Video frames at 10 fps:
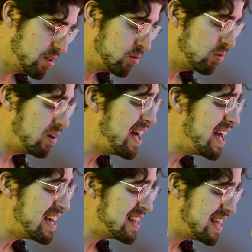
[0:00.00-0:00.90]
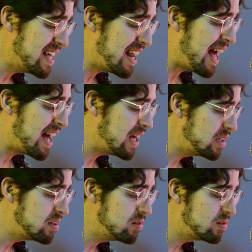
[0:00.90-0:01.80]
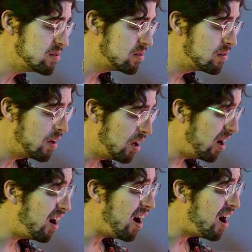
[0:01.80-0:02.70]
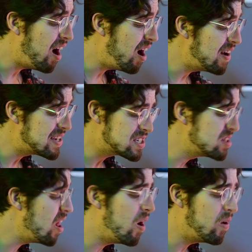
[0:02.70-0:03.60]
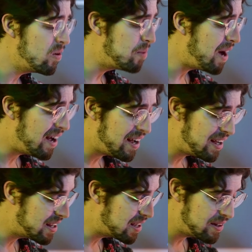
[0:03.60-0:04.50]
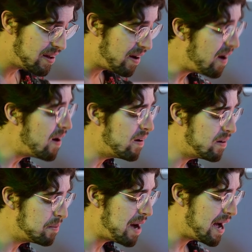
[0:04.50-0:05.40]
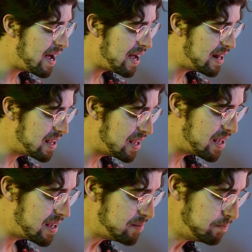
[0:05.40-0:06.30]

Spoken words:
the way that I do? Oh, it's nobody, nobody.